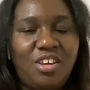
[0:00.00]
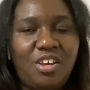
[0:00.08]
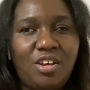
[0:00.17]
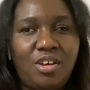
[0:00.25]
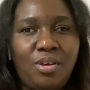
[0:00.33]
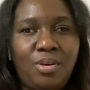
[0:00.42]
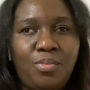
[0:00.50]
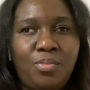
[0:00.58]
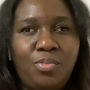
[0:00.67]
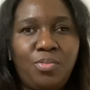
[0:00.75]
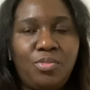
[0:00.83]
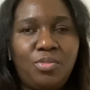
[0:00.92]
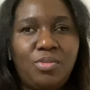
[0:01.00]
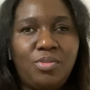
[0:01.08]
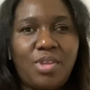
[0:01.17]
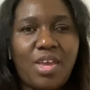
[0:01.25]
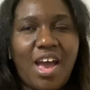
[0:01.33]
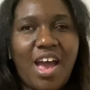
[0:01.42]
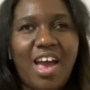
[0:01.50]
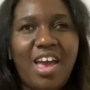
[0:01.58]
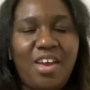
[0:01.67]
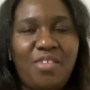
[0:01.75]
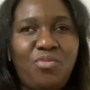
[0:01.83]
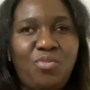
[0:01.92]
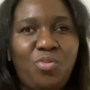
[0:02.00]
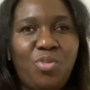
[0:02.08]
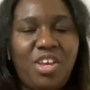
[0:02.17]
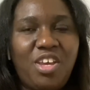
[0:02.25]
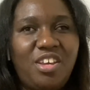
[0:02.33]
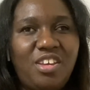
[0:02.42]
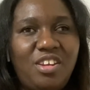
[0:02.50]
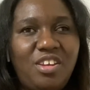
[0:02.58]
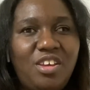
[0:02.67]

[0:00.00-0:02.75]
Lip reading: I have read